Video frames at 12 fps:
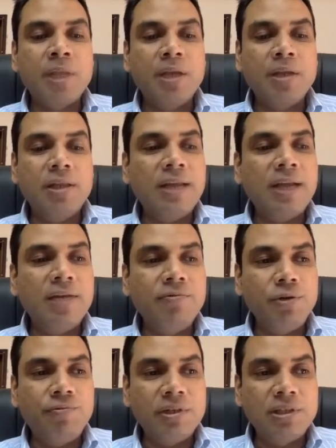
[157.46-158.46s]
then that
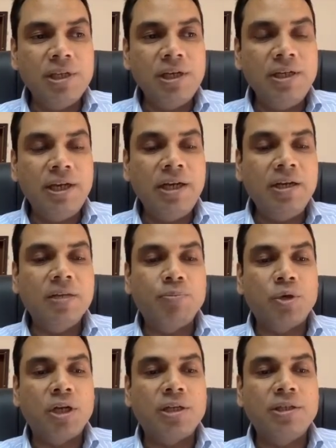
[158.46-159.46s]
would facilitate the
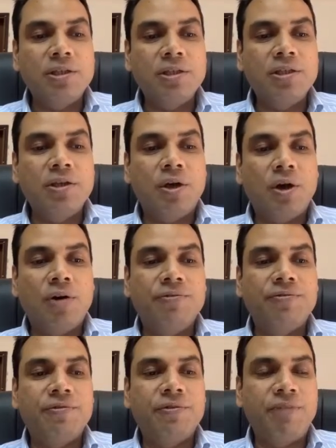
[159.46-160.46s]
production
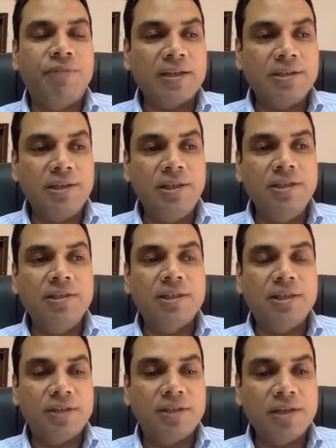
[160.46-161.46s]
of vaccines
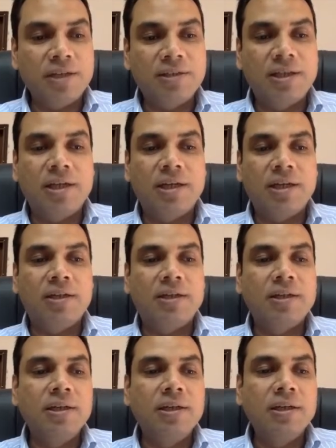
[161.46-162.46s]
and drugs that are
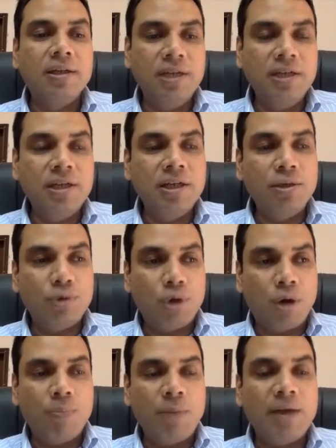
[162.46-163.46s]
needed to
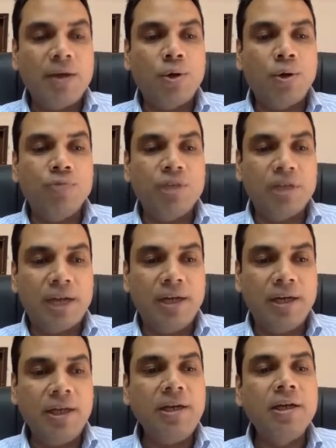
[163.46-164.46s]
combat
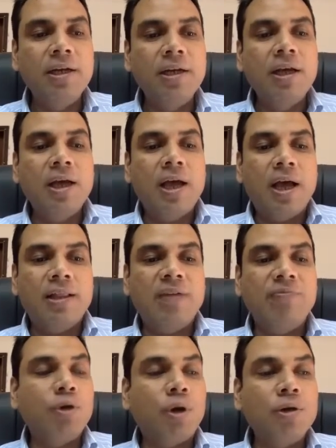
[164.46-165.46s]
COVID-19, and
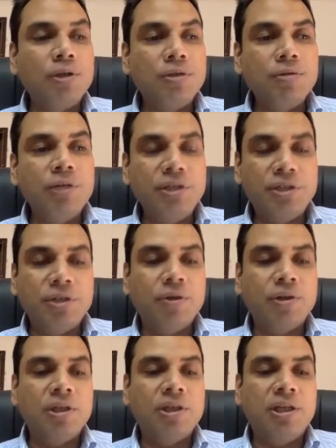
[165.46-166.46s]
that would also
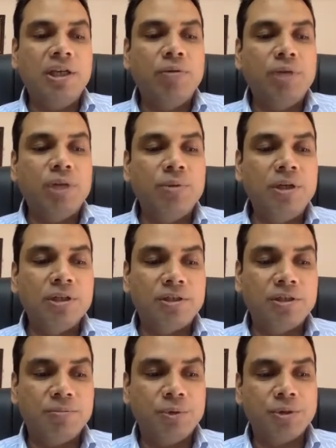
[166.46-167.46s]
ensure their equitable
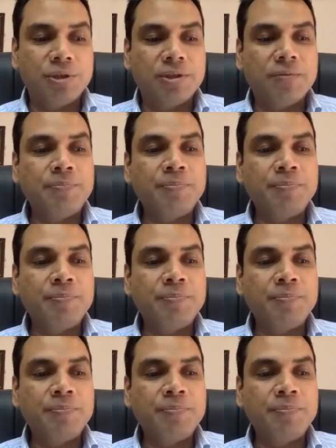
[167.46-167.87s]
distribution.